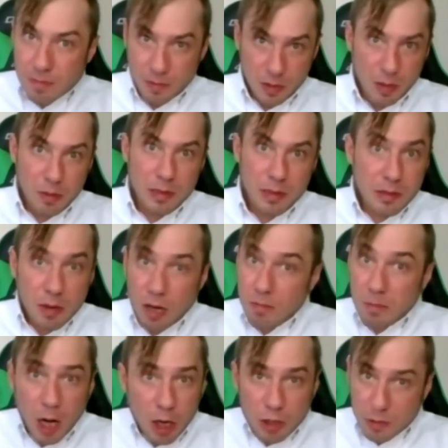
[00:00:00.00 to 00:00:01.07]
so it's not
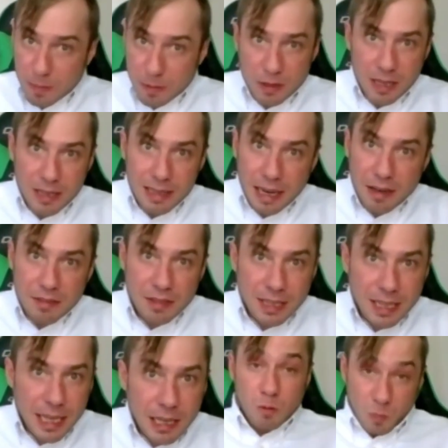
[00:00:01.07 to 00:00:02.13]
100%
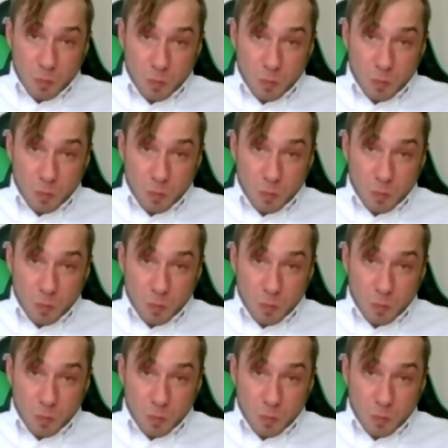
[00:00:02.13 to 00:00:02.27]
guaranteed.